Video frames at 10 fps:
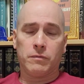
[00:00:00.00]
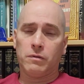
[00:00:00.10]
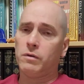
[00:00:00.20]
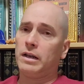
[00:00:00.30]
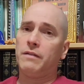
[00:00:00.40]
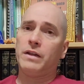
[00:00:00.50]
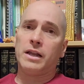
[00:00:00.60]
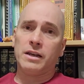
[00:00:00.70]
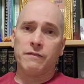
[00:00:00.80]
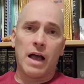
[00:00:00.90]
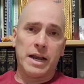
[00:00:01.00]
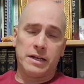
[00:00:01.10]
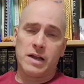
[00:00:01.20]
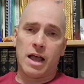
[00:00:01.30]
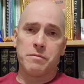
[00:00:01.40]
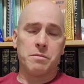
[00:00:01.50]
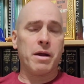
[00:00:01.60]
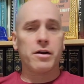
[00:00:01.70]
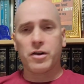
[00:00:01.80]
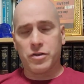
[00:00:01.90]
We're living in divided times.
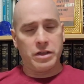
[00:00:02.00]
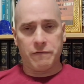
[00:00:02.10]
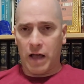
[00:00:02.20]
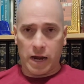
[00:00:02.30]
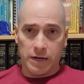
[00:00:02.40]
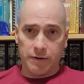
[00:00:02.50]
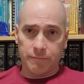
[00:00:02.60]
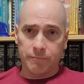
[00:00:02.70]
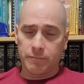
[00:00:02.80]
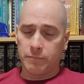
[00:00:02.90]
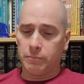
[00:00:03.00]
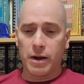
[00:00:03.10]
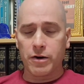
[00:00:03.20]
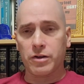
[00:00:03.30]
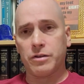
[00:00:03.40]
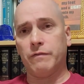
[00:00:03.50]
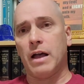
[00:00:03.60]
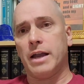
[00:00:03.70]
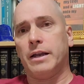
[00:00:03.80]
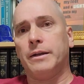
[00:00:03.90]
America's divided. America's
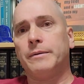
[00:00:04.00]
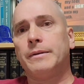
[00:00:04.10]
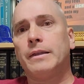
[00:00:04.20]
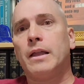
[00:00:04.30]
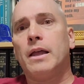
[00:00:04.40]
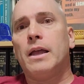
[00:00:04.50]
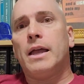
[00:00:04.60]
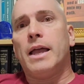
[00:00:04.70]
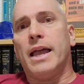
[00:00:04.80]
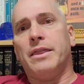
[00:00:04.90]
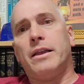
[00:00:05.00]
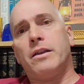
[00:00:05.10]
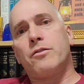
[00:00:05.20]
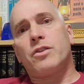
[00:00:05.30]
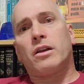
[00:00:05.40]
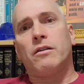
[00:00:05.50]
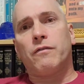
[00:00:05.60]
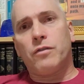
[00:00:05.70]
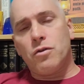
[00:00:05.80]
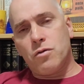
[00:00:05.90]
divided. And then there's the
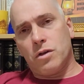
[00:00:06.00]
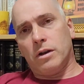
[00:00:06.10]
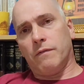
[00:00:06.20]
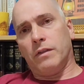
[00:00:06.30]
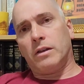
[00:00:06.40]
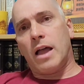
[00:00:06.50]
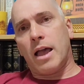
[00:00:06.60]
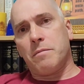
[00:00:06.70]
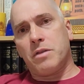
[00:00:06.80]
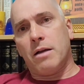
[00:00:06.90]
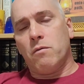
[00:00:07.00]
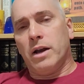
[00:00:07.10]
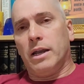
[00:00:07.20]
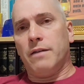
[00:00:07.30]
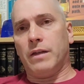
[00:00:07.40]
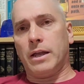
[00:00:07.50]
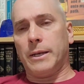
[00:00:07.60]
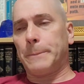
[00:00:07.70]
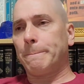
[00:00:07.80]
confusion of the times that we're living in.